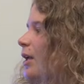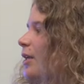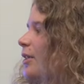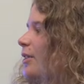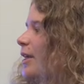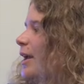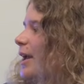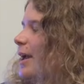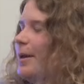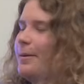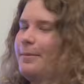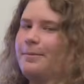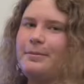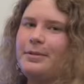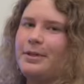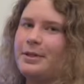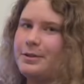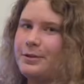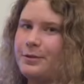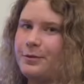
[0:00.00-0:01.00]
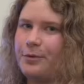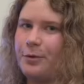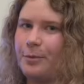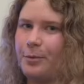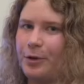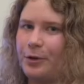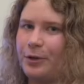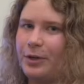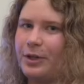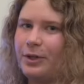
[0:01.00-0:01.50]
The M is for
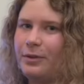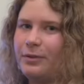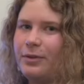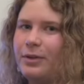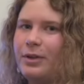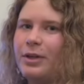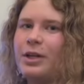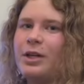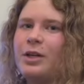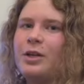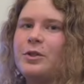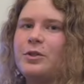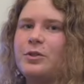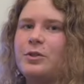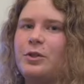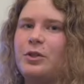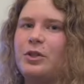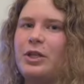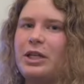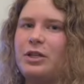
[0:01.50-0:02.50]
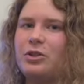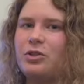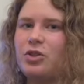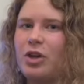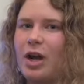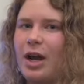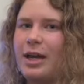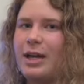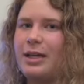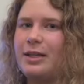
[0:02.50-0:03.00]
motive. So you need to
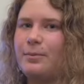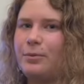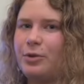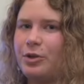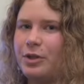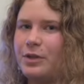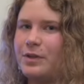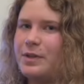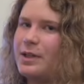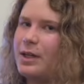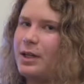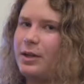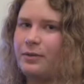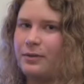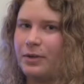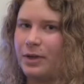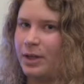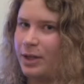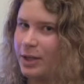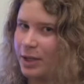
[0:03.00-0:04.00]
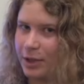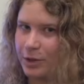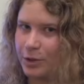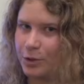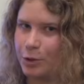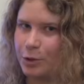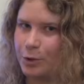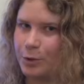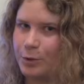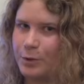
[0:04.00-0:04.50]
try and put yourself in the
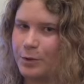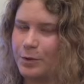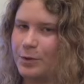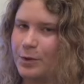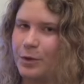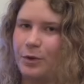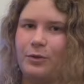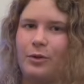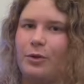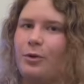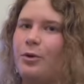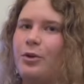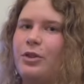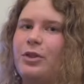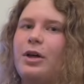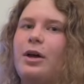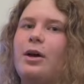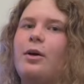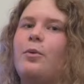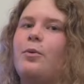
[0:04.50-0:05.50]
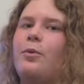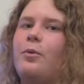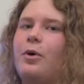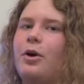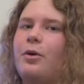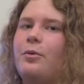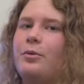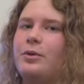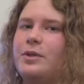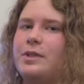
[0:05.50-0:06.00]
shoes of the author.
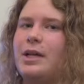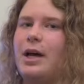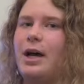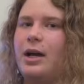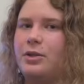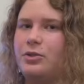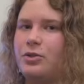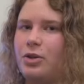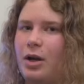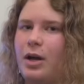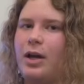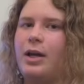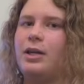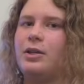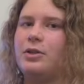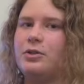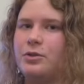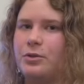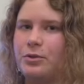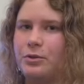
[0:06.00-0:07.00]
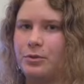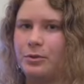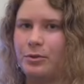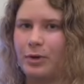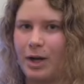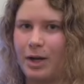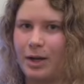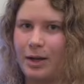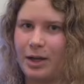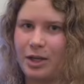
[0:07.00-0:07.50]
What was I trying to
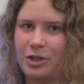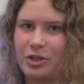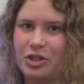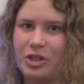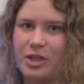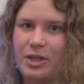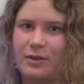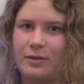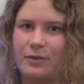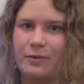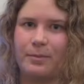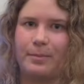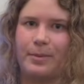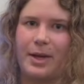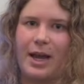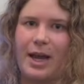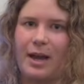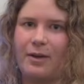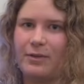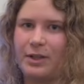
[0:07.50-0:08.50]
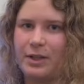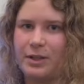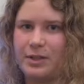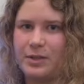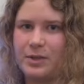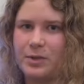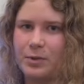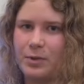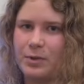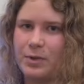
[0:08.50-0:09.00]
achieve by having this
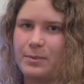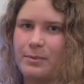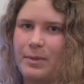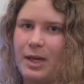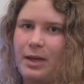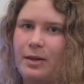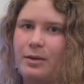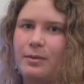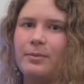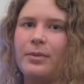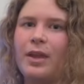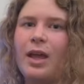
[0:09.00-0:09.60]
source made?